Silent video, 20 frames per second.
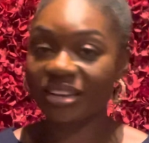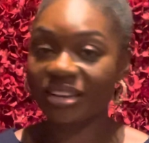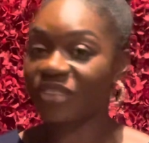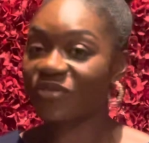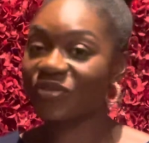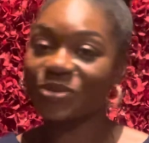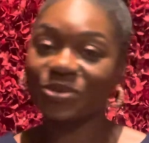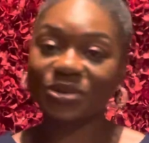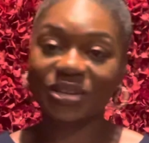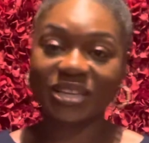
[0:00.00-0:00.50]

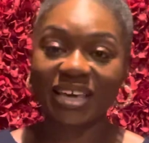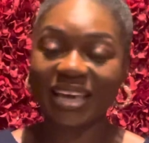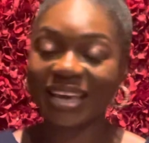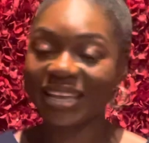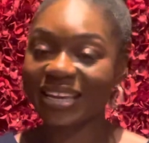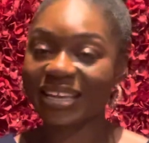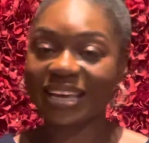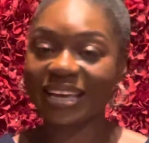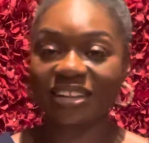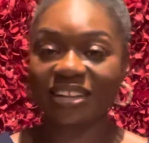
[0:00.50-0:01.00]
If you need
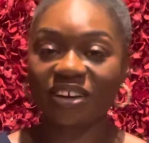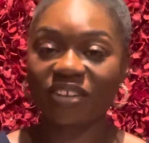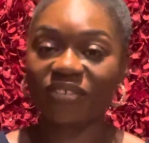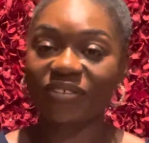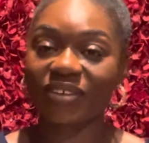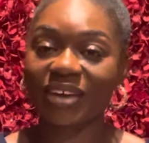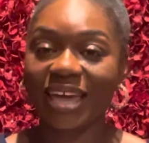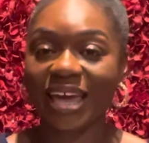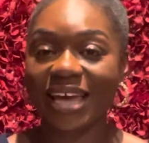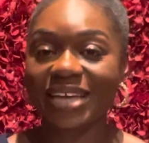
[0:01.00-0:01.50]
any
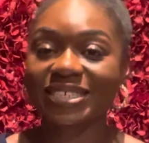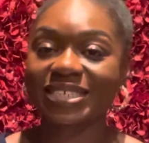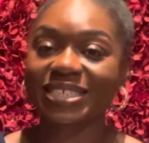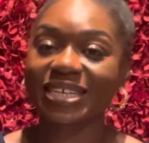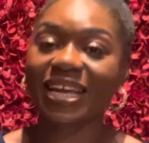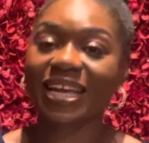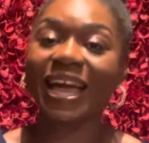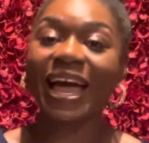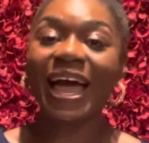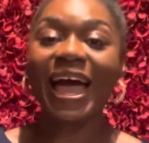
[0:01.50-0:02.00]

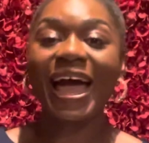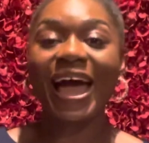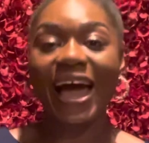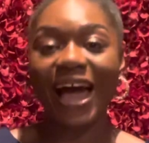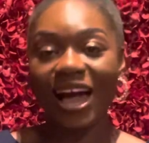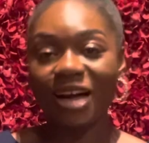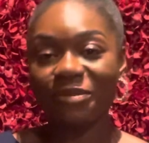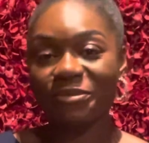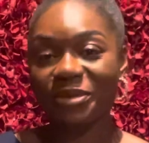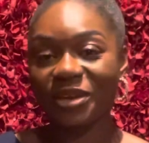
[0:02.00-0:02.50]
clarification,
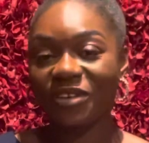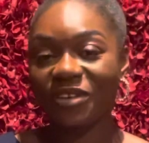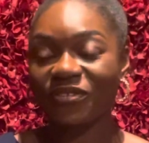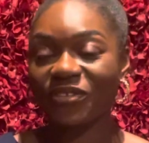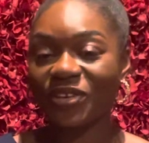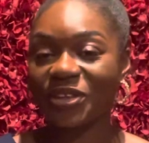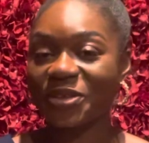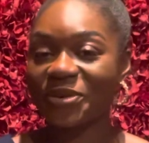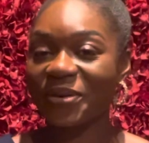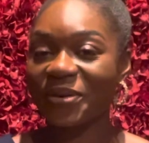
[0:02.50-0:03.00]
I'm here
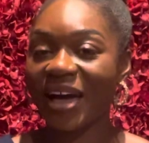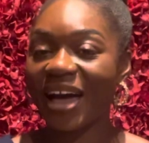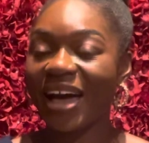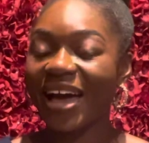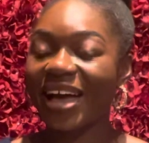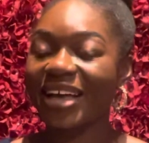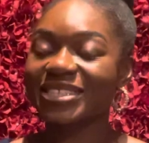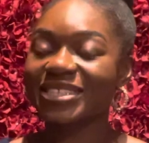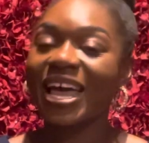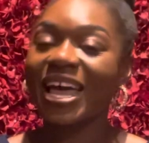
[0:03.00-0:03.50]
for you
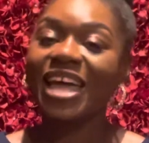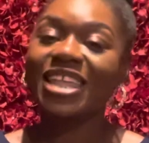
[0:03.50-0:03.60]
guys.